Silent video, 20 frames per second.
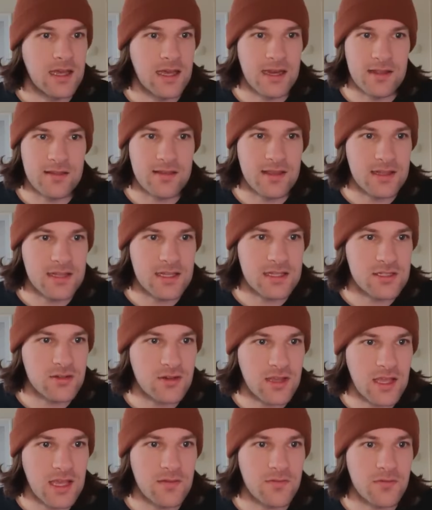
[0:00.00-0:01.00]
And I think that's
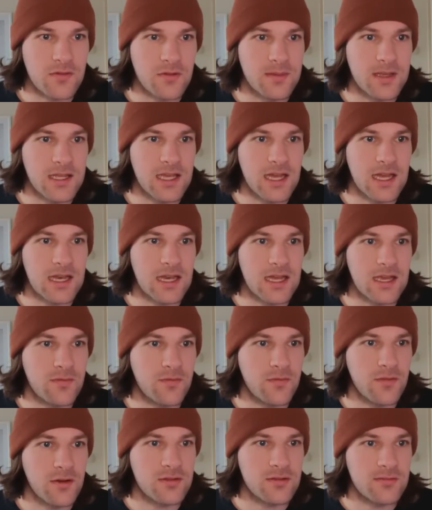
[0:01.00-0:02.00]
okay for me. I like
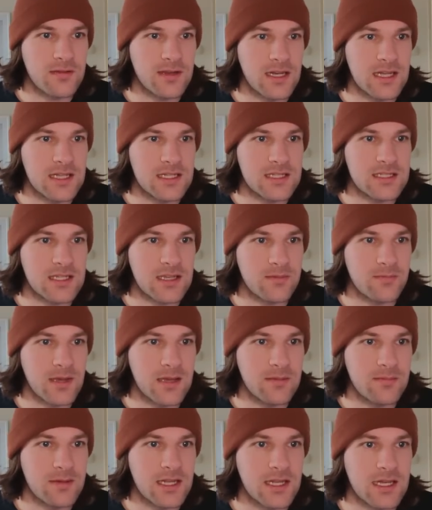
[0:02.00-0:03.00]
photorealistic
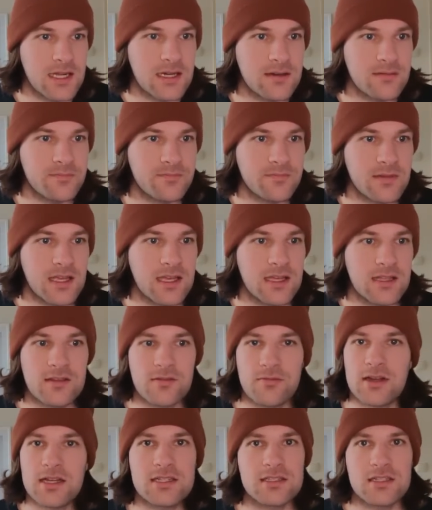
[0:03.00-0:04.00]
maybe there, and
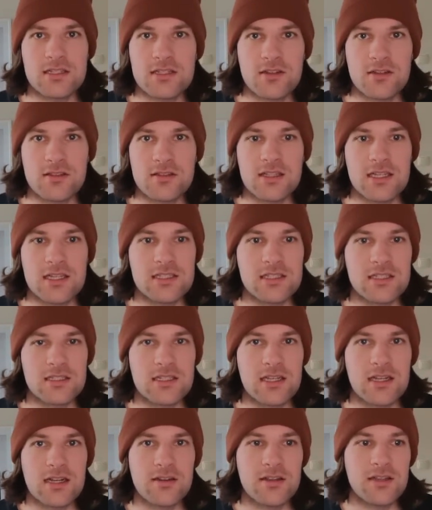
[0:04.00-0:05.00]
the rest is not
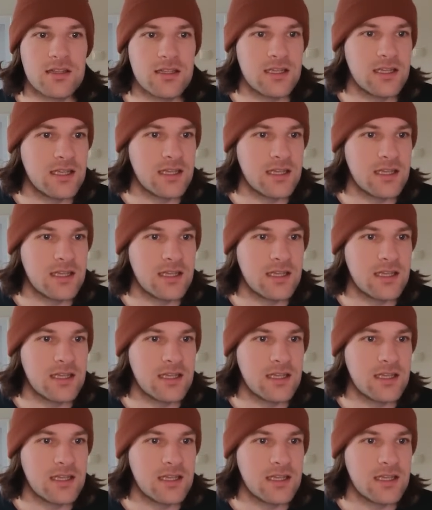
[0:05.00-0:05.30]
necessary.